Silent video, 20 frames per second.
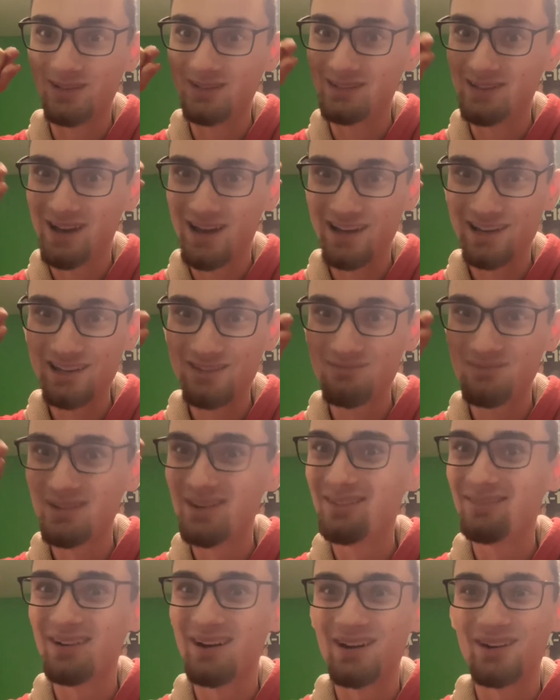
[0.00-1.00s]
a tiny bit
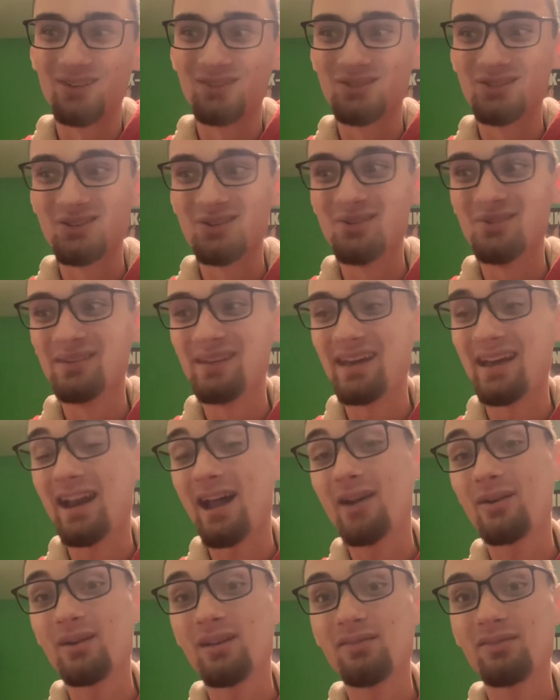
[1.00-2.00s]
of auto-tune. And
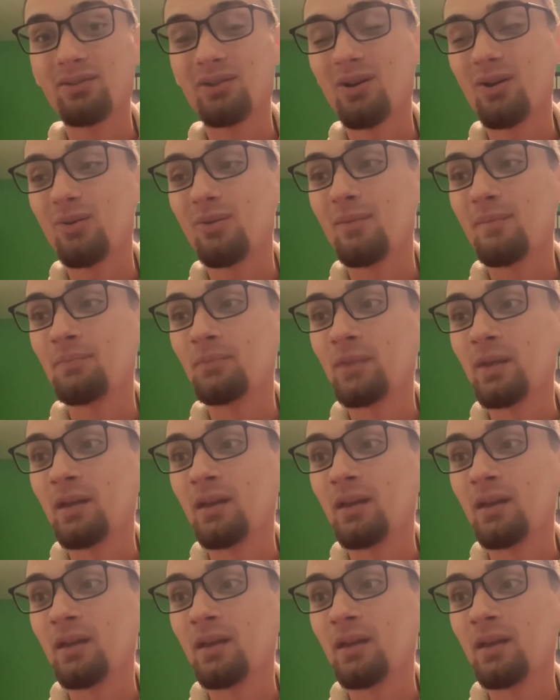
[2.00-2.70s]
I don't even know